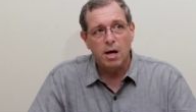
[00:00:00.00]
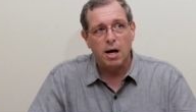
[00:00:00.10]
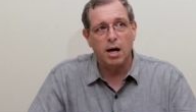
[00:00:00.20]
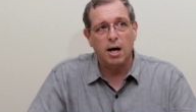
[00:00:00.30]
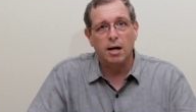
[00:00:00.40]

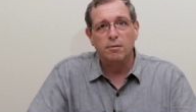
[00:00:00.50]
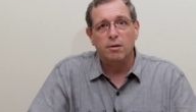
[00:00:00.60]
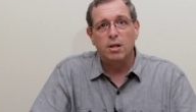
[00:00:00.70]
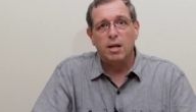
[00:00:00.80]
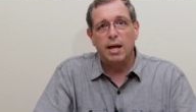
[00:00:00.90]
Uh,
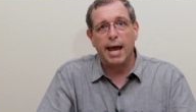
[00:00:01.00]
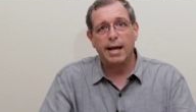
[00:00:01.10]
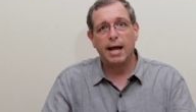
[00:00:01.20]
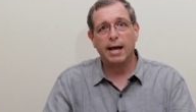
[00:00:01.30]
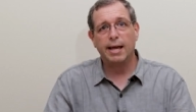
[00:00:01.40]

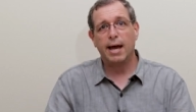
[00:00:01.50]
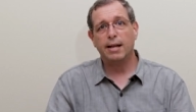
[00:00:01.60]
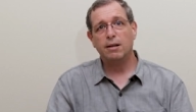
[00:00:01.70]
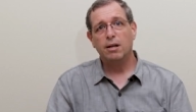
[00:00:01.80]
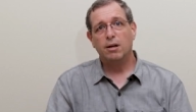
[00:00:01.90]
and
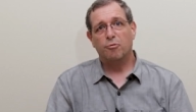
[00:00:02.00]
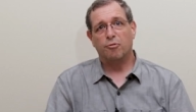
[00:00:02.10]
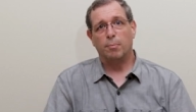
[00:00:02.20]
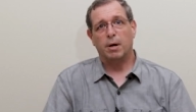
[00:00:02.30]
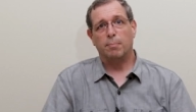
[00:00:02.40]
again,
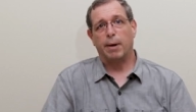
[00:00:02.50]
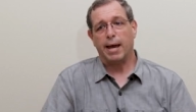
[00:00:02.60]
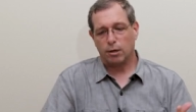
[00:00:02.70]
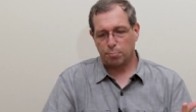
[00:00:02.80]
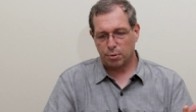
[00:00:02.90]
from a
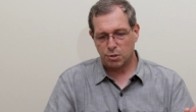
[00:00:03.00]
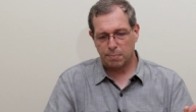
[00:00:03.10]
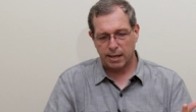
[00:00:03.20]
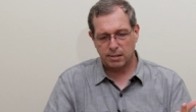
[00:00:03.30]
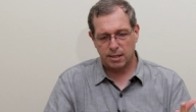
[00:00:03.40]
panel
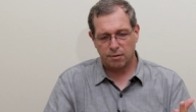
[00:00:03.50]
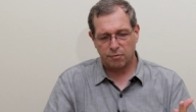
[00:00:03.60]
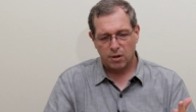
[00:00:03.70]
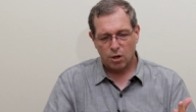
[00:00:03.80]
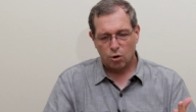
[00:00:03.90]

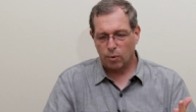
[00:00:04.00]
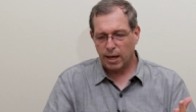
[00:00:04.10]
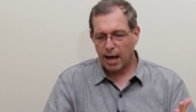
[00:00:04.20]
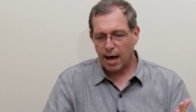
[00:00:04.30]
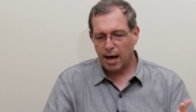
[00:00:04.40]
perspective,
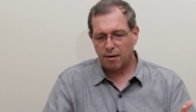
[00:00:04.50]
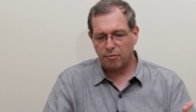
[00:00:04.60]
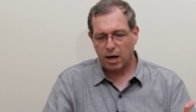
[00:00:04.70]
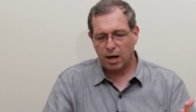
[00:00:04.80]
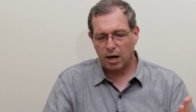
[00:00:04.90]
we
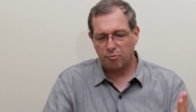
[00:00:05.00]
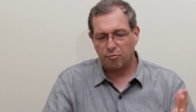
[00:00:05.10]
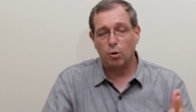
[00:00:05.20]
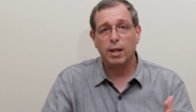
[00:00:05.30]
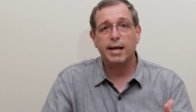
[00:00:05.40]
have uh,
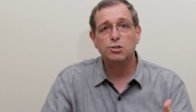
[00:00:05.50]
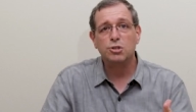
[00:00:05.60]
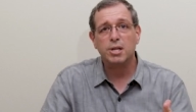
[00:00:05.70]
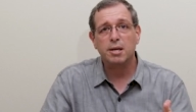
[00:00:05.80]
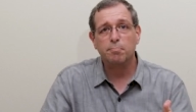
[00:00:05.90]
full
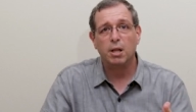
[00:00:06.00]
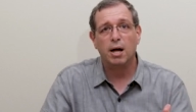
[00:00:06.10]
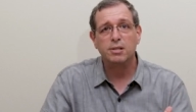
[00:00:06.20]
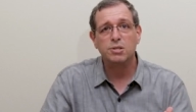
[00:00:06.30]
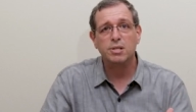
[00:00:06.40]
HD
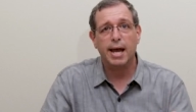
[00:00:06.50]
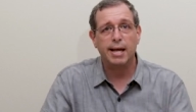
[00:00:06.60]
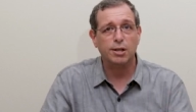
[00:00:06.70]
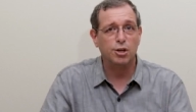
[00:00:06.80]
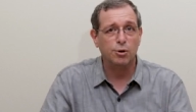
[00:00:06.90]
plus
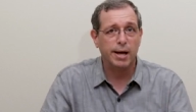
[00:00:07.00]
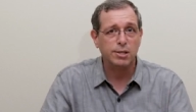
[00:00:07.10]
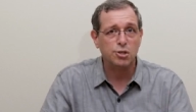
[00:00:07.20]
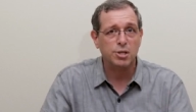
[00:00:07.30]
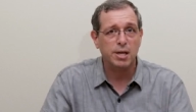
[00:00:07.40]
and
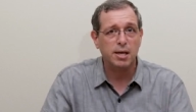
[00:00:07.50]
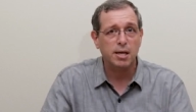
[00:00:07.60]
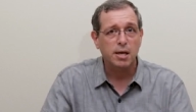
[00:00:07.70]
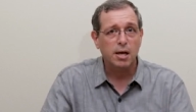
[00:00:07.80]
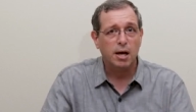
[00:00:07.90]

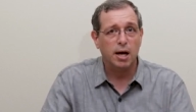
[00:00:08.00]
UHD